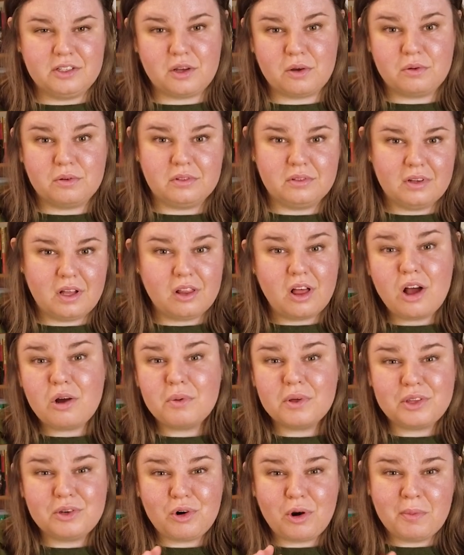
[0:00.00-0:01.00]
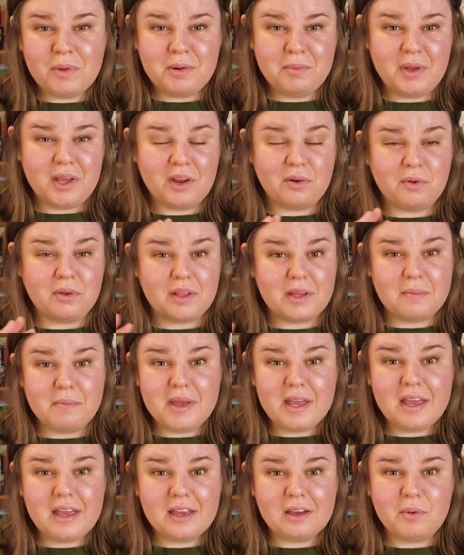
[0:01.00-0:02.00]
So along with Norman being really
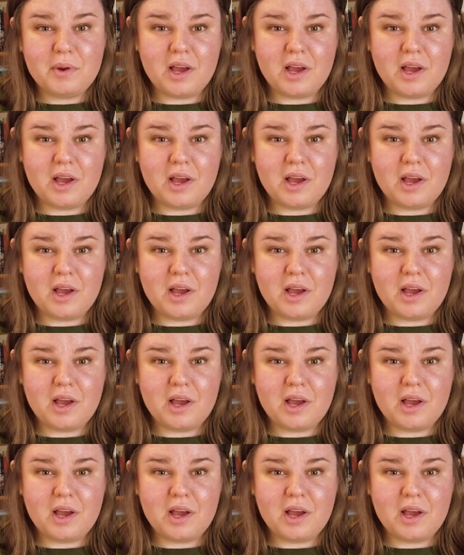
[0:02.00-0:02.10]
big,